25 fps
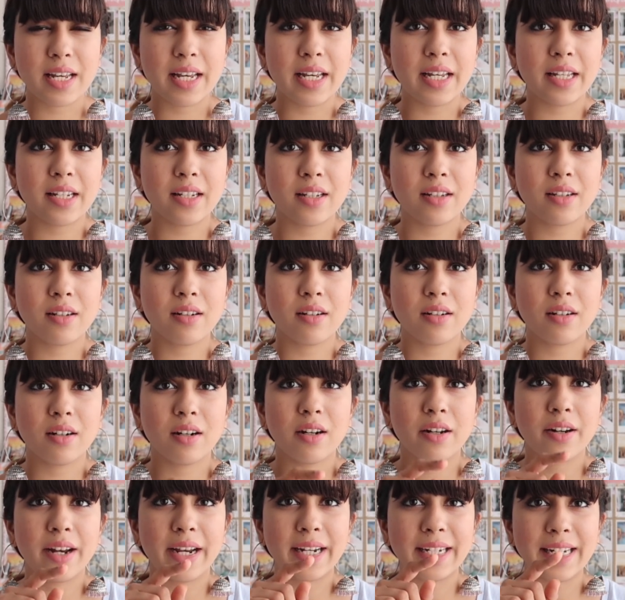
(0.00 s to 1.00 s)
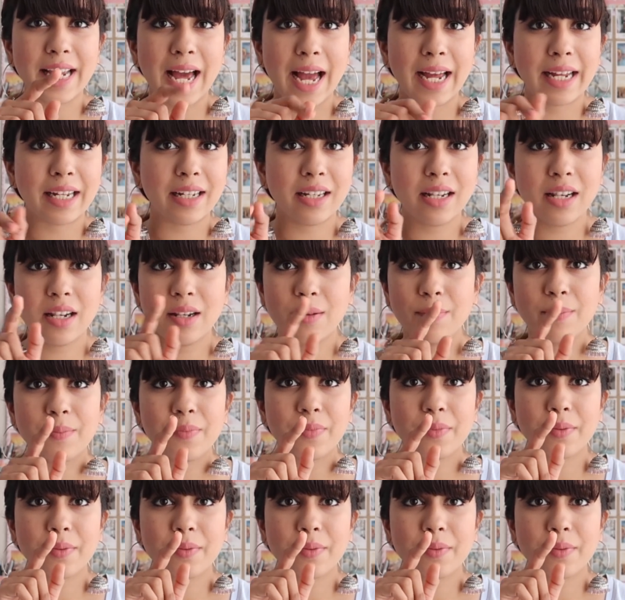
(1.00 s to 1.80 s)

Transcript: in a rectangle,